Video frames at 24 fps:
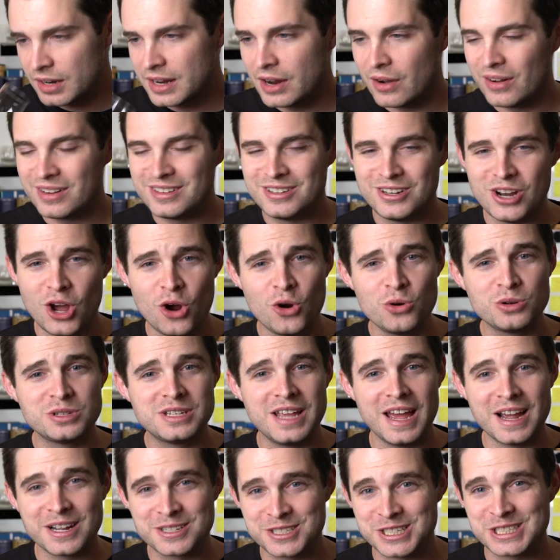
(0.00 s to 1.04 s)
Now, no
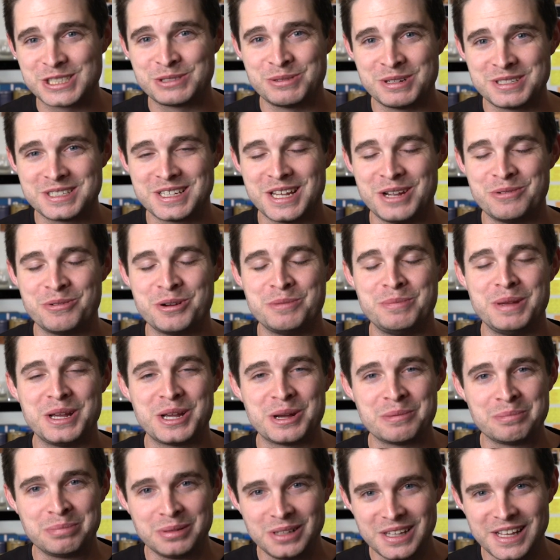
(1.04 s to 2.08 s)
Texas whiskey would be
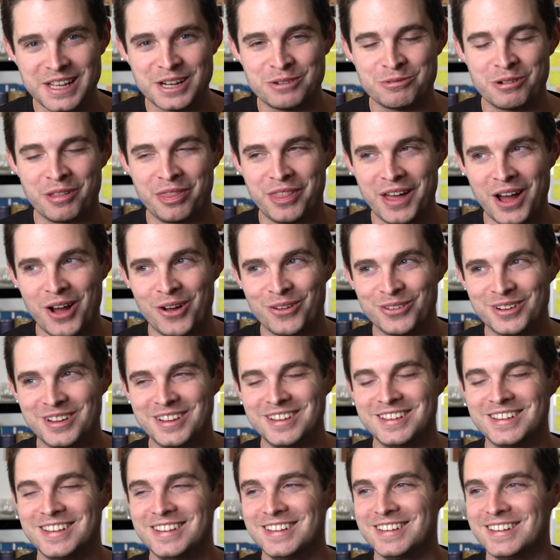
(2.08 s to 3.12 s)
complete without
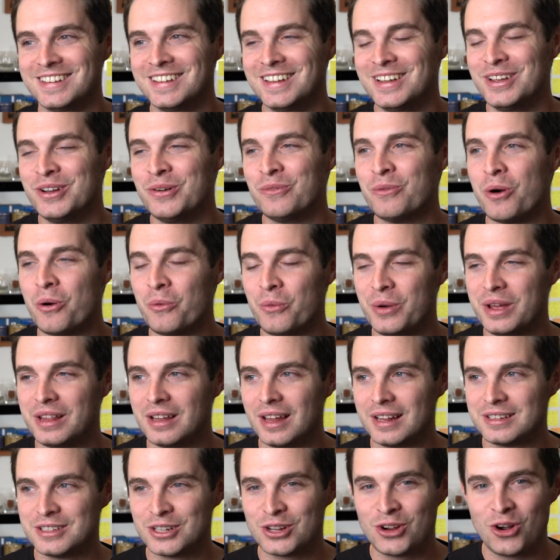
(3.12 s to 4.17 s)
what we
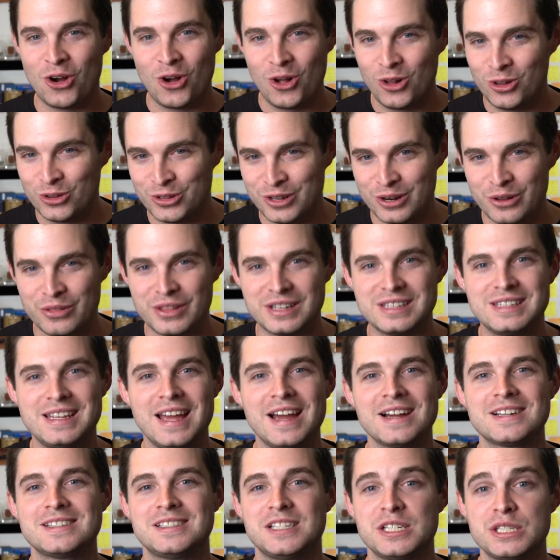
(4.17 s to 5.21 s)
like to call, the
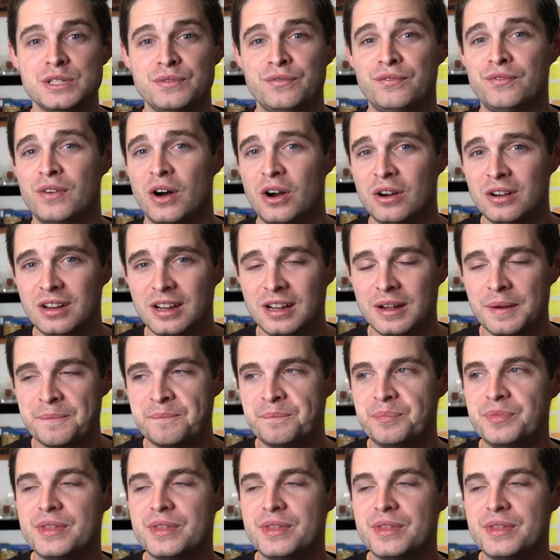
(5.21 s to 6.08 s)
Texas funk.